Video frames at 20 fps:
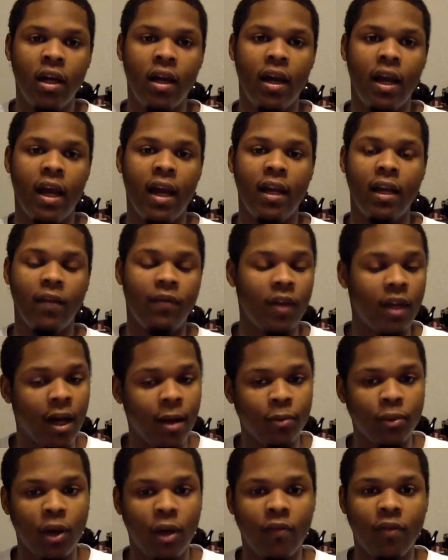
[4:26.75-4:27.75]
And if he comes
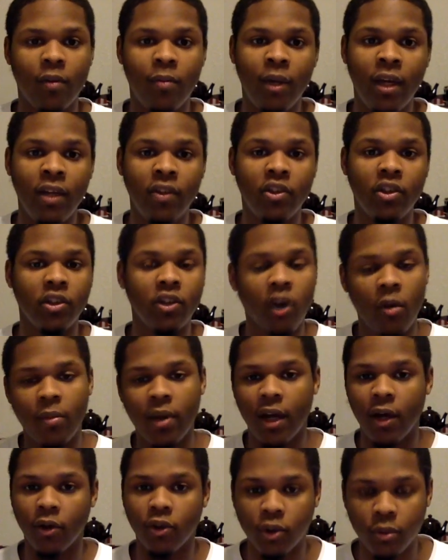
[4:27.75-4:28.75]
off the bench, he's going to be
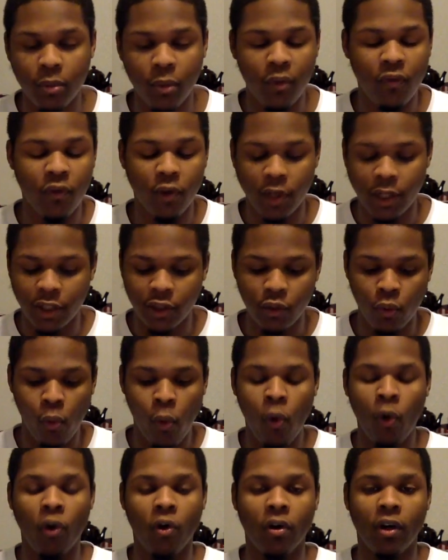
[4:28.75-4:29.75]
eligible for this award.